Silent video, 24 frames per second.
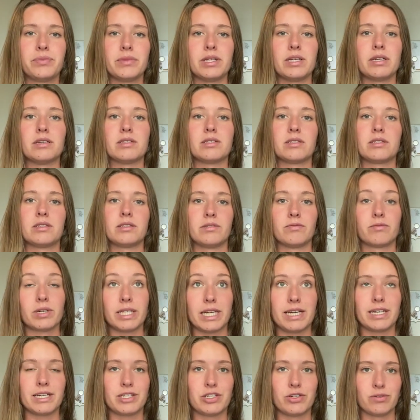is
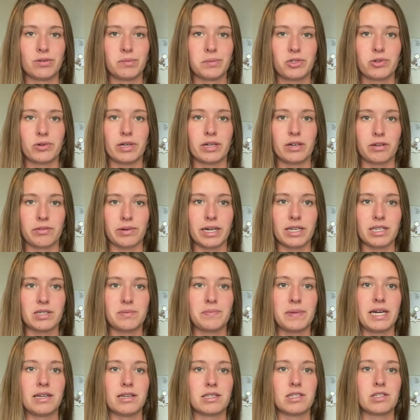related to rheumatoid arthritis,
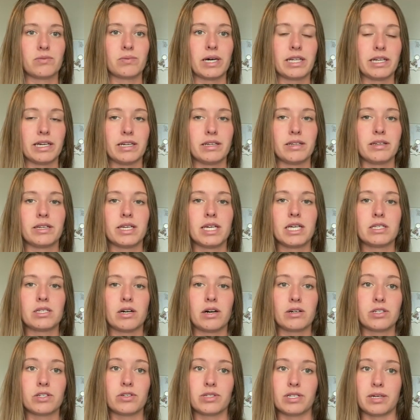pain, and swelling is
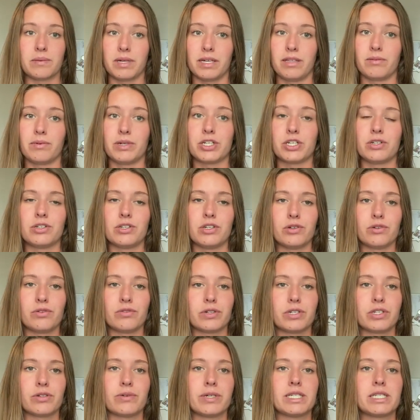also something that we should do for
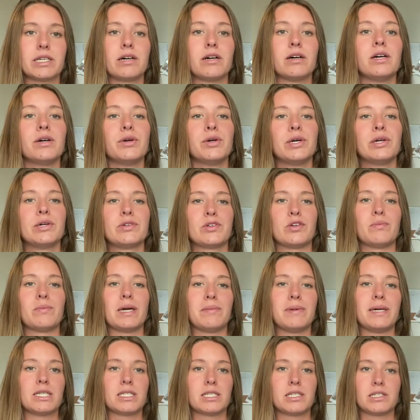Theresa. So
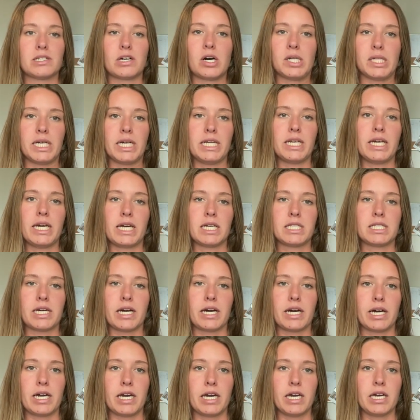maybe installing
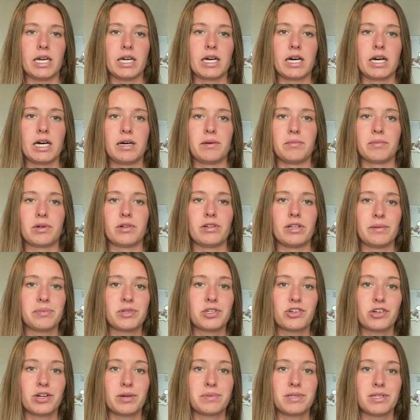anti-clip
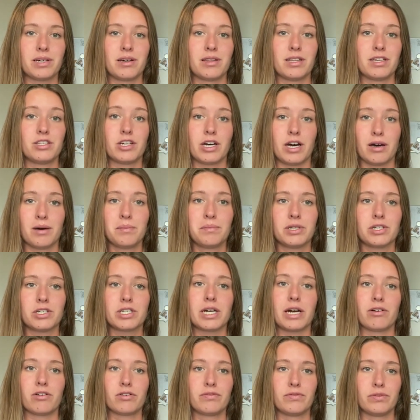strips on the tub and
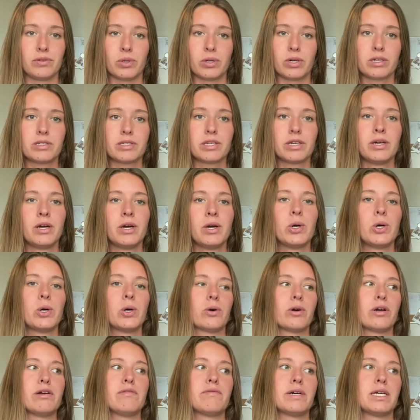shower floors, or
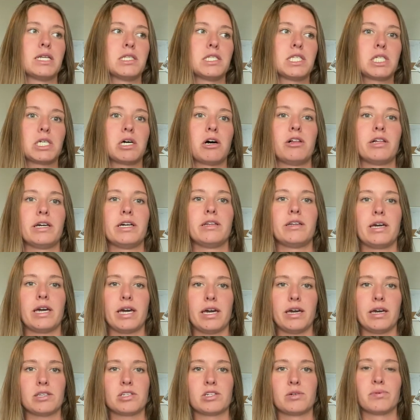even installing
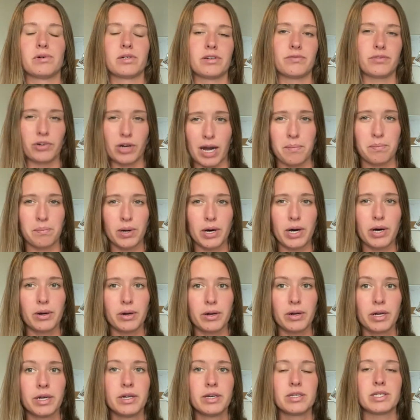a supportive grab
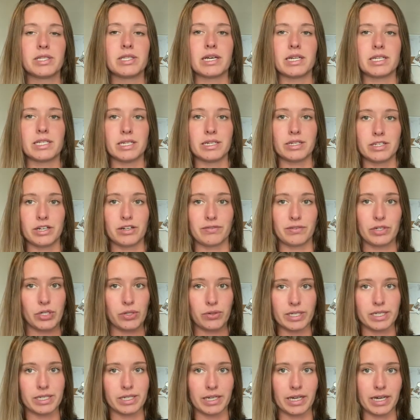bar so that it's easier for
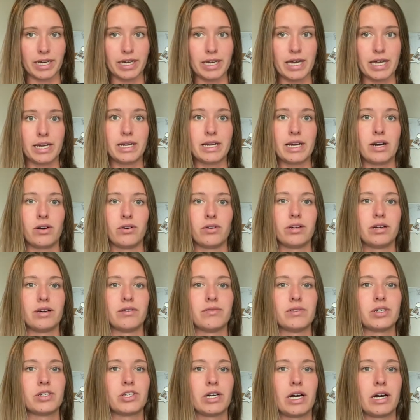Theresa to get in and out of
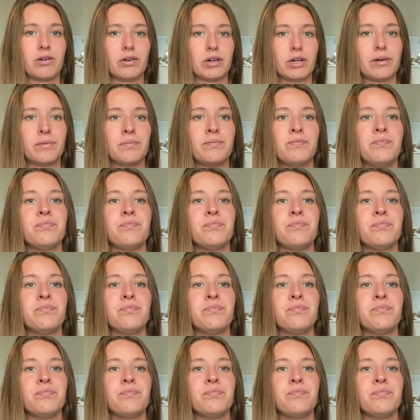the shower.